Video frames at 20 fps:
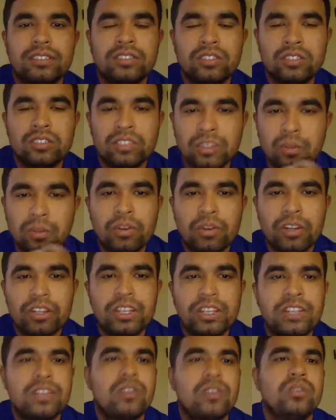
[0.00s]
somewhere you
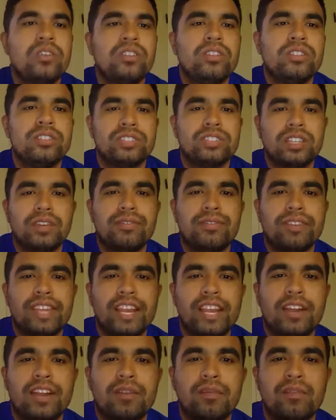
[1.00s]
can hold yourself
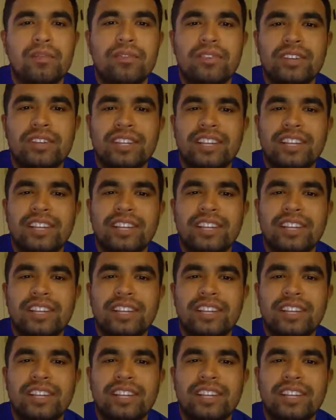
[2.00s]
accountable.